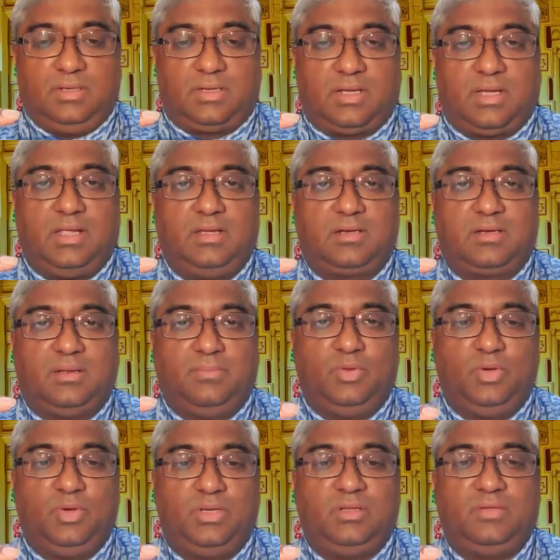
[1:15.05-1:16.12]
entire
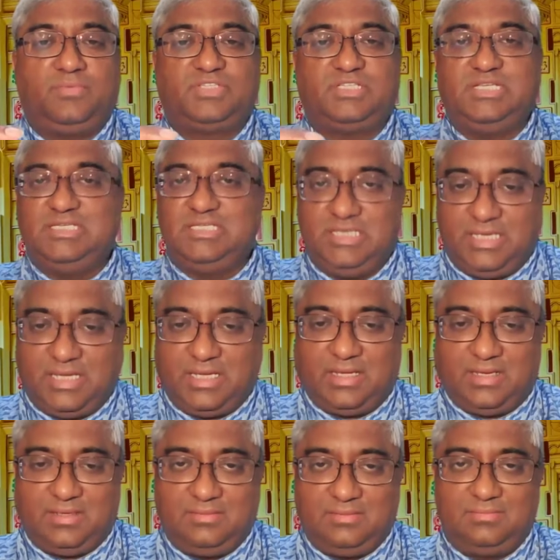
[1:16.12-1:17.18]
community of
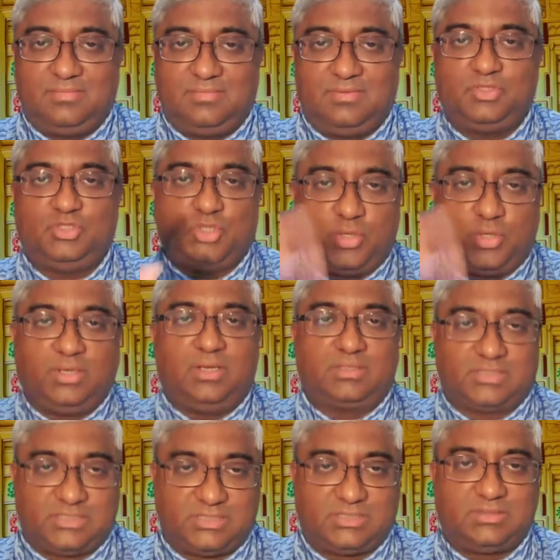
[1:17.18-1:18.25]
CCA join
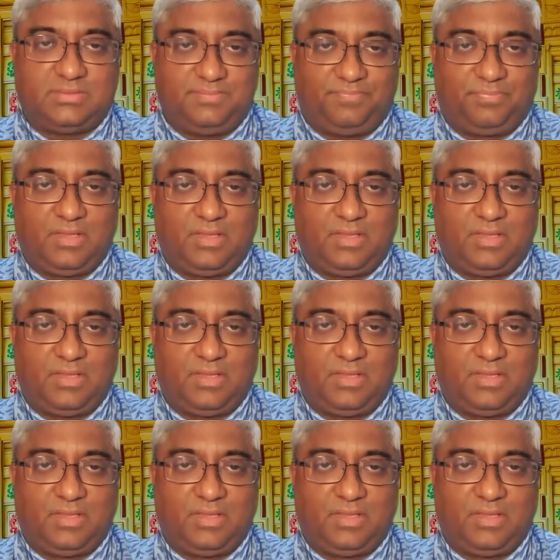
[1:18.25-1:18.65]
us.